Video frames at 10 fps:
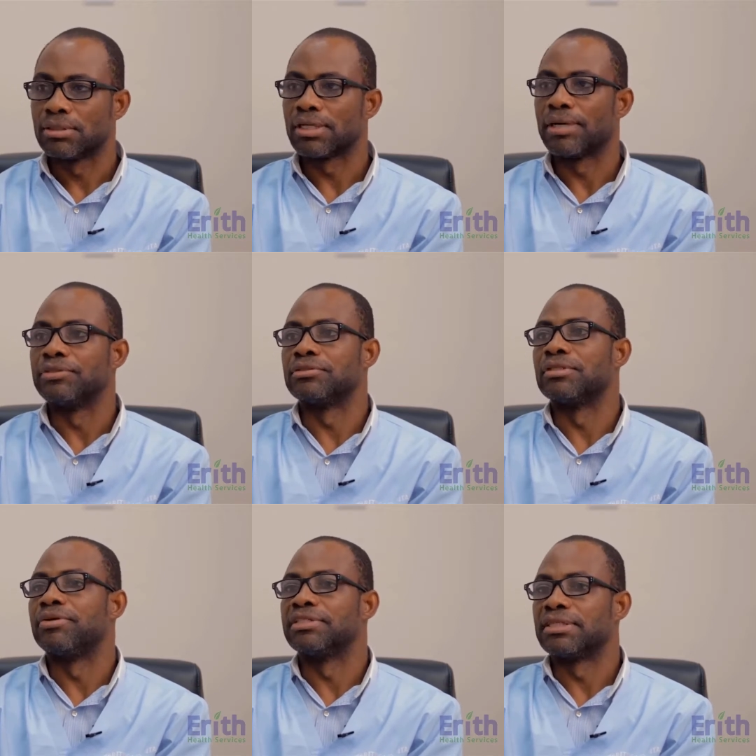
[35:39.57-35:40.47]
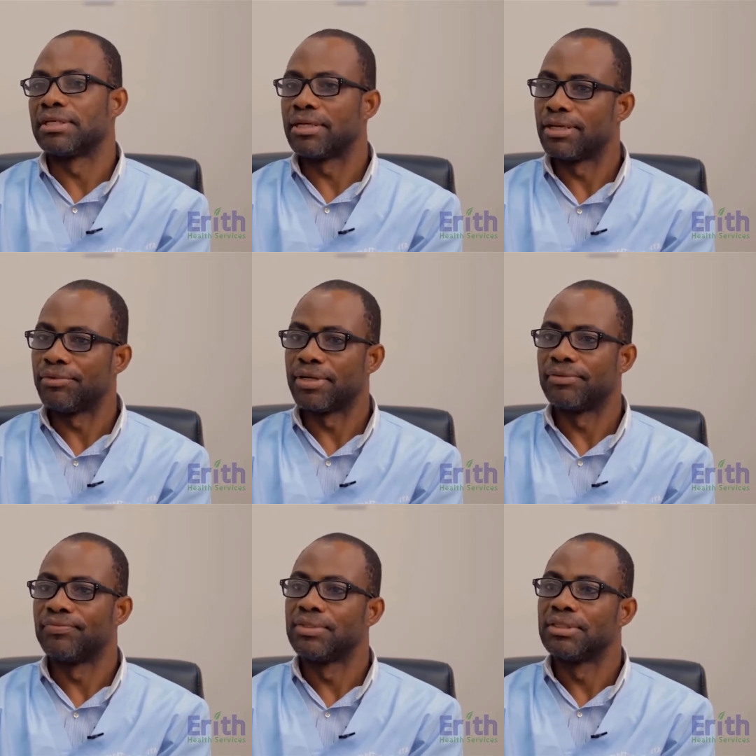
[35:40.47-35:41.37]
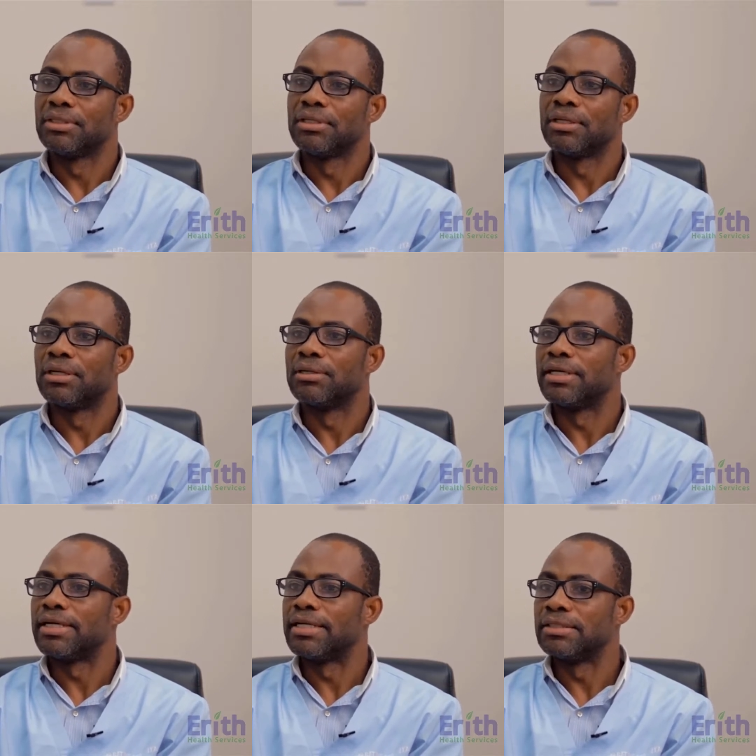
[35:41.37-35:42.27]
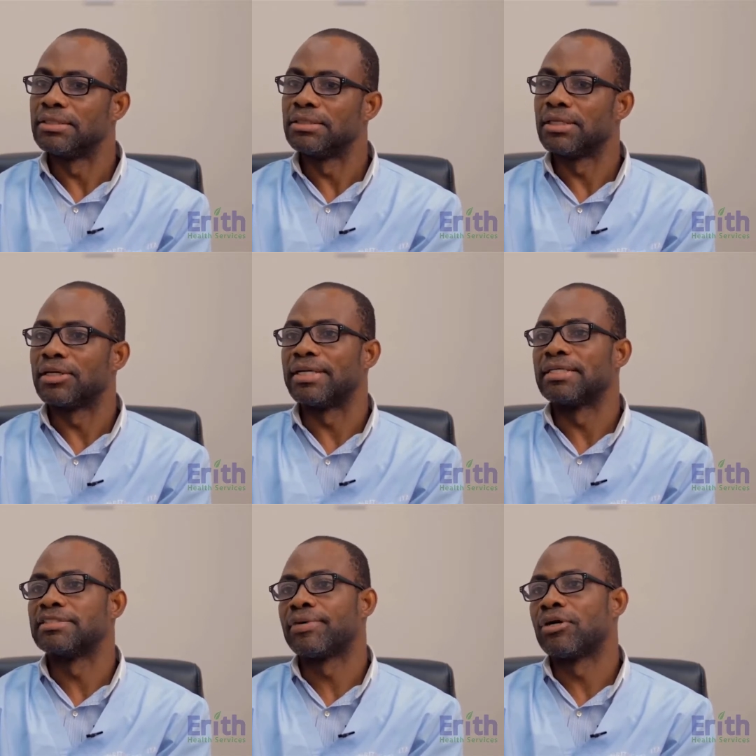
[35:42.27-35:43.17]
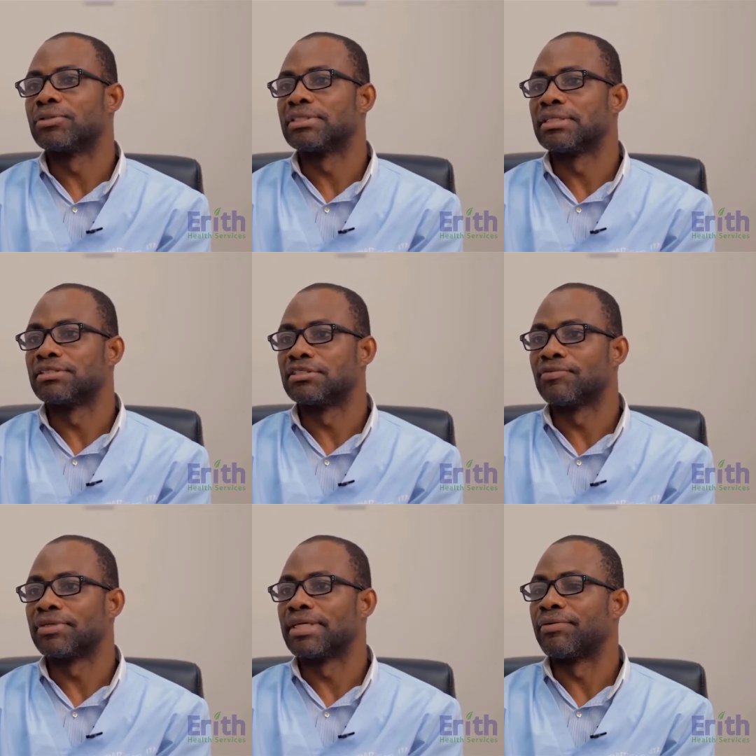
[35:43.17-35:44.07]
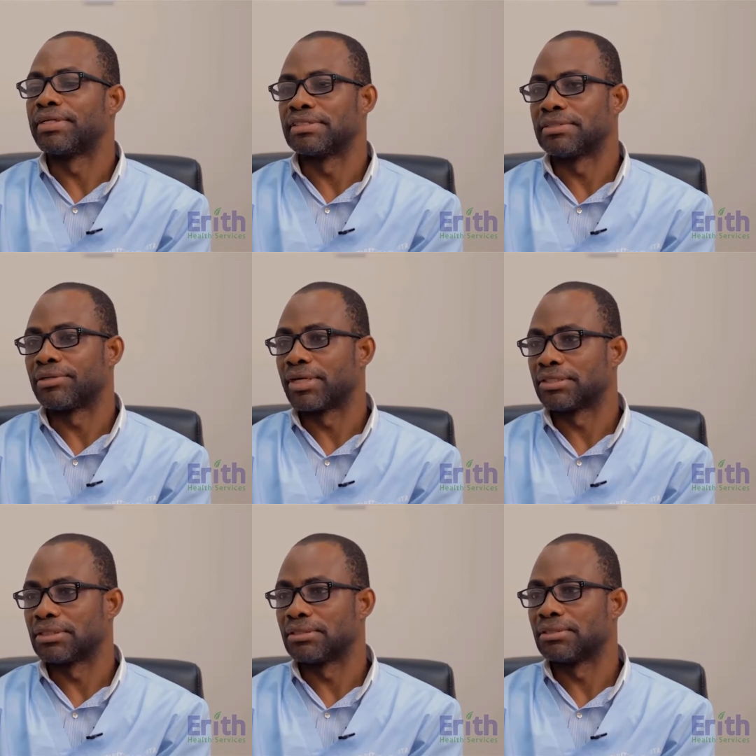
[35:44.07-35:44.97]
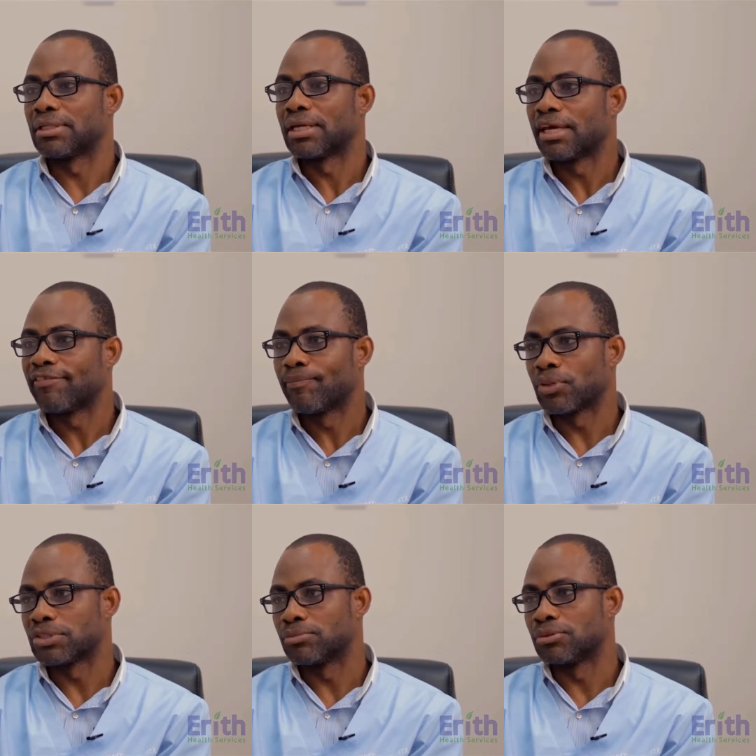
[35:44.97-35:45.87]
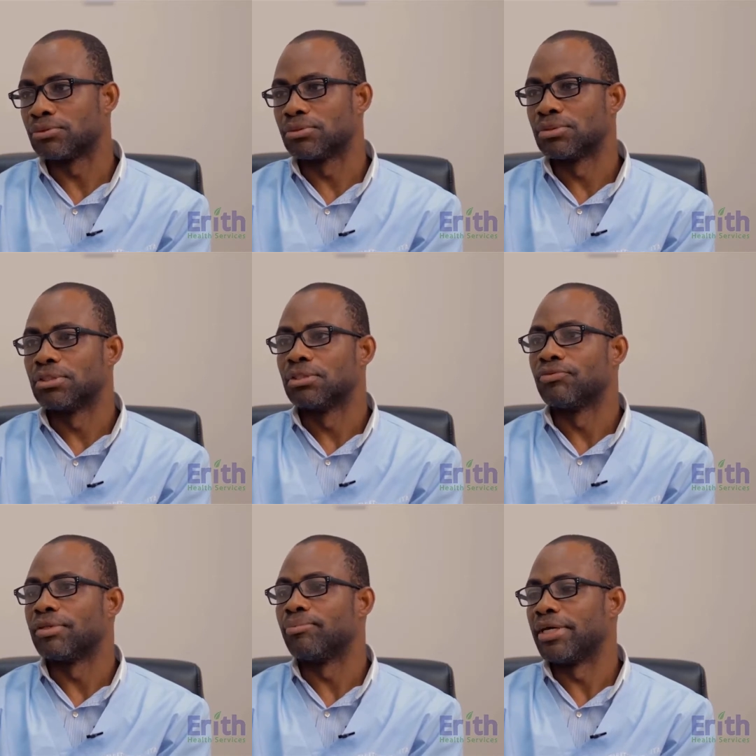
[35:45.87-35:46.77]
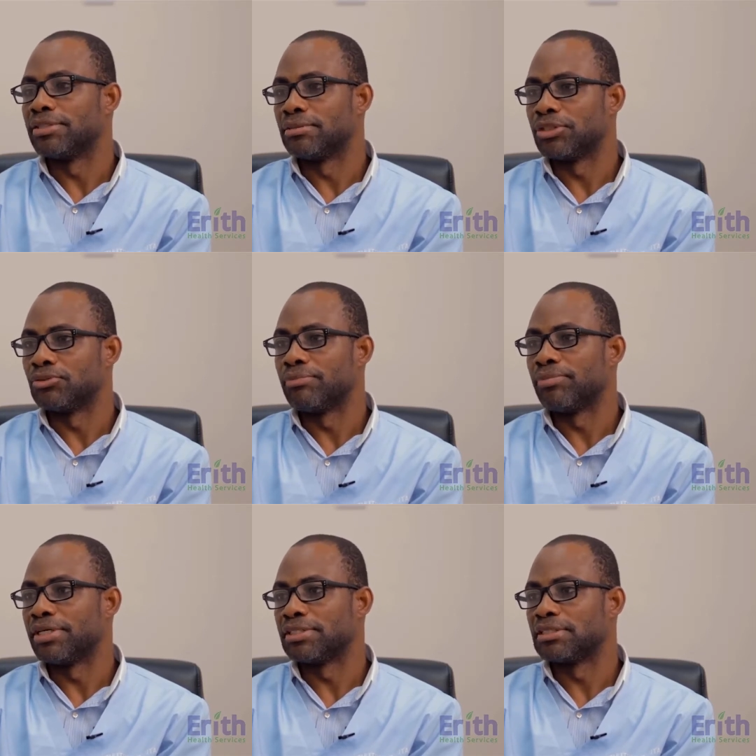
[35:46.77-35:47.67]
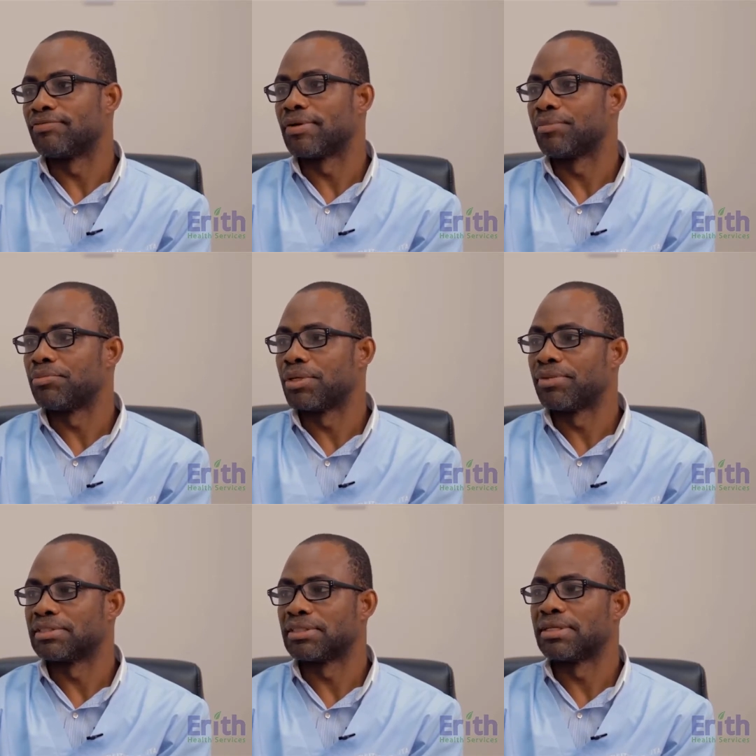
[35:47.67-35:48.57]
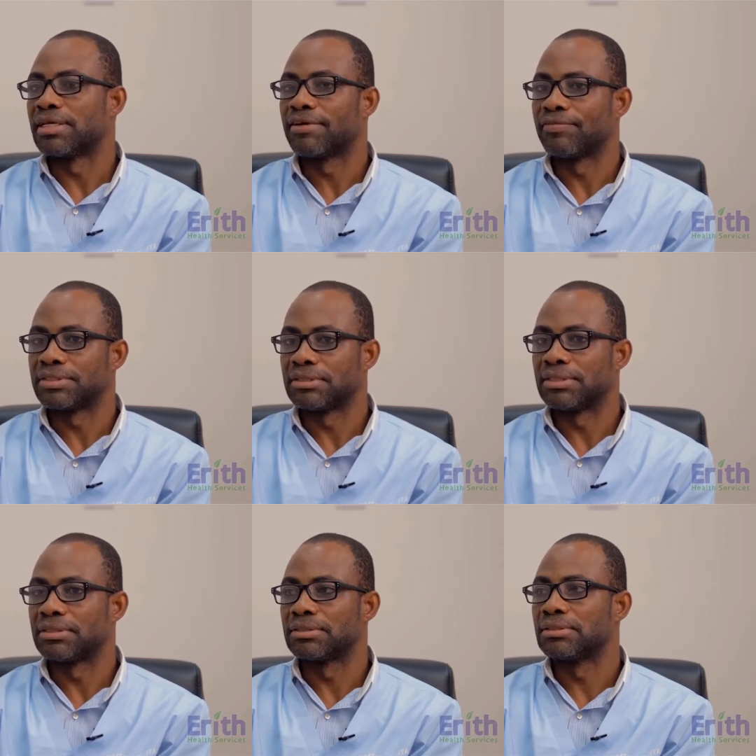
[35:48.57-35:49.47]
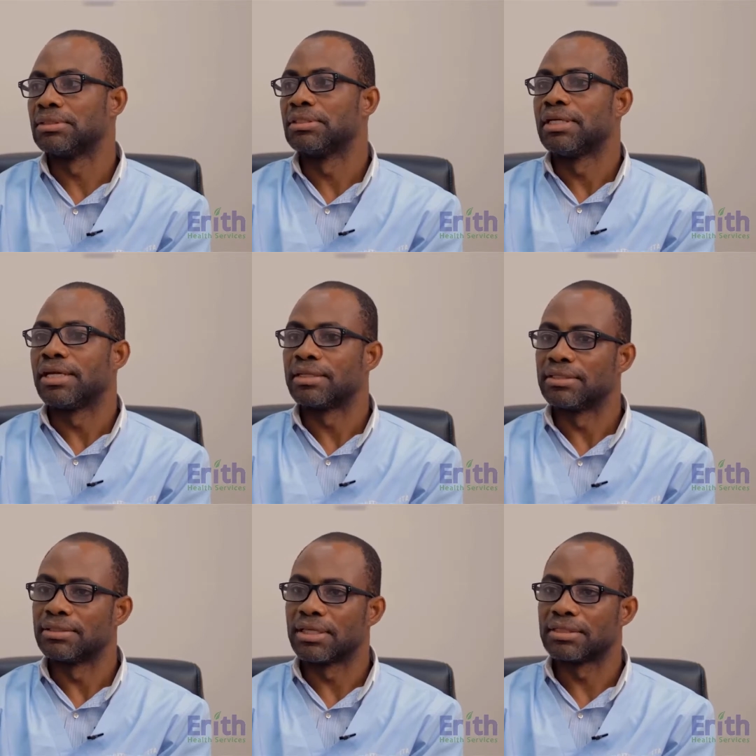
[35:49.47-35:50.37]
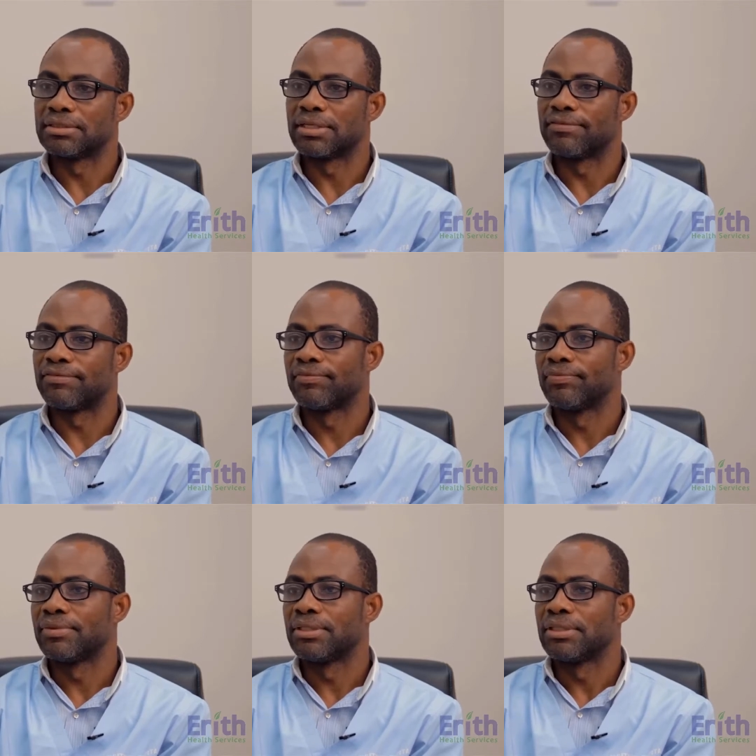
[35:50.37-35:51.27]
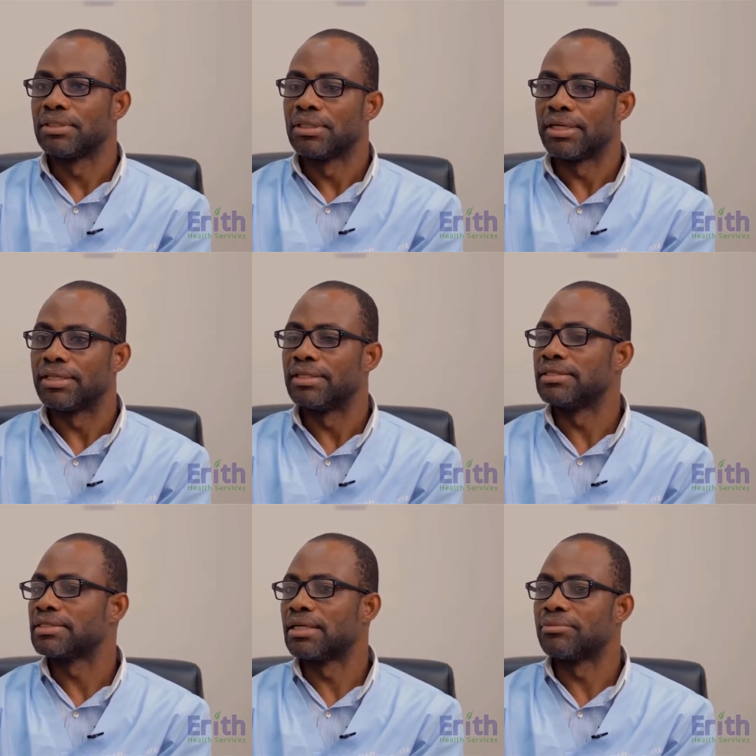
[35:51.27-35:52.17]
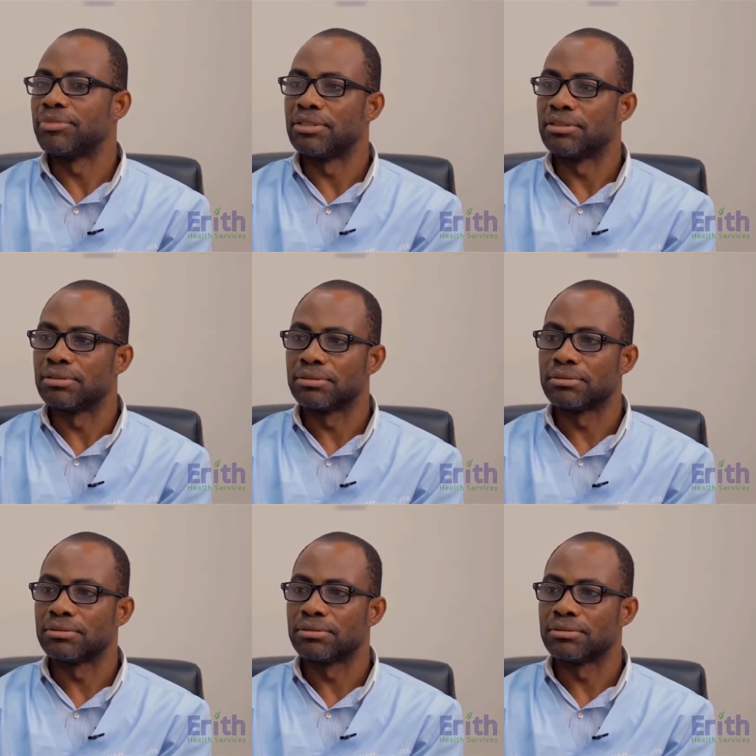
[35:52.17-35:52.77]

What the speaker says: come into the patient care area. And ideally, identify alternatives for direct interaction, if possible, between patients, family members, and other visitors and clinical staff. And this can be